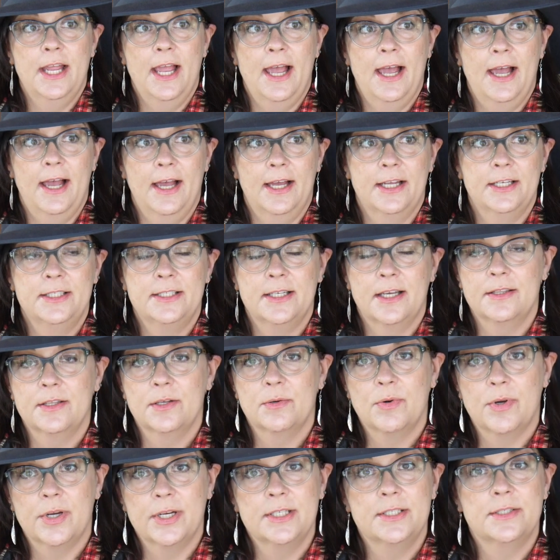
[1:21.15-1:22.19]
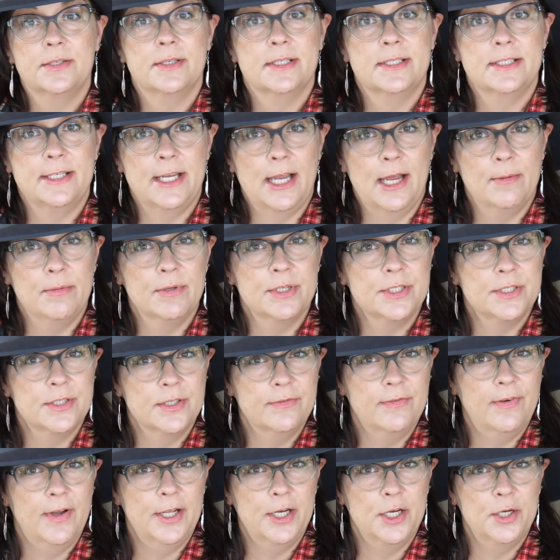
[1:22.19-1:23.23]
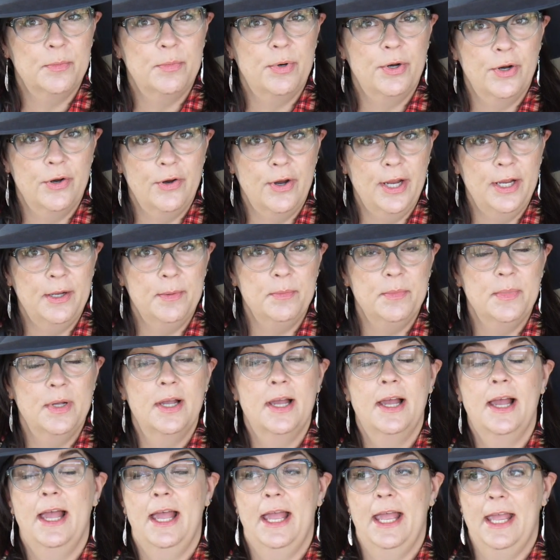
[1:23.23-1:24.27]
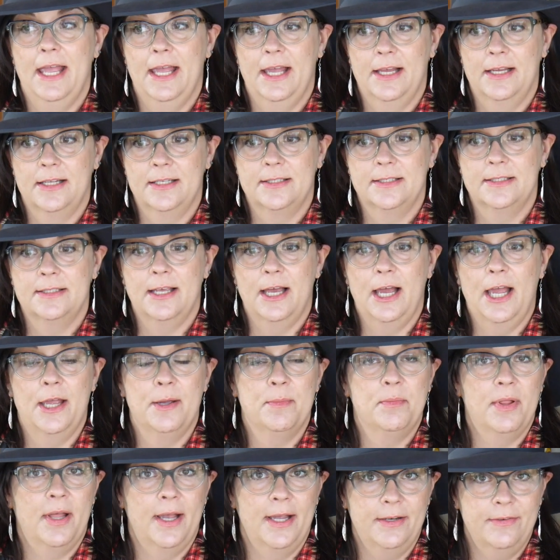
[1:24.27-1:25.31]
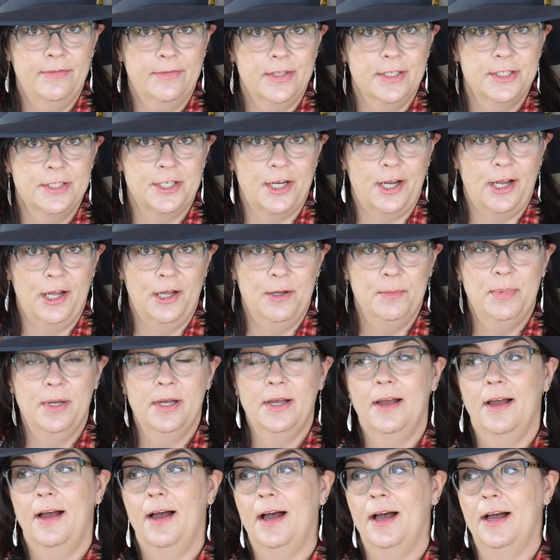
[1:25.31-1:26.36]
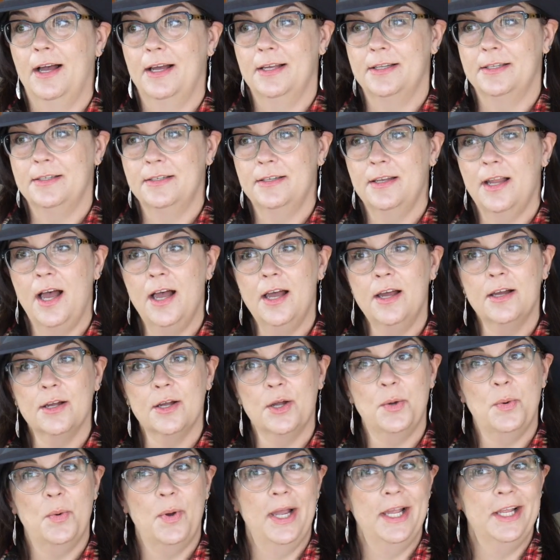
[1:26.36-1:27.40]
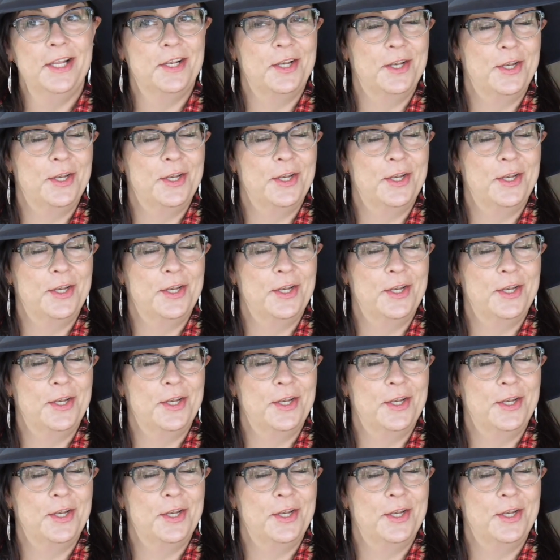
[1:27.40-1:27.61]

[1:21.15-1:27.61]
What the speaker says: had done the work to establish the fine art program, and I applied for the job, not quite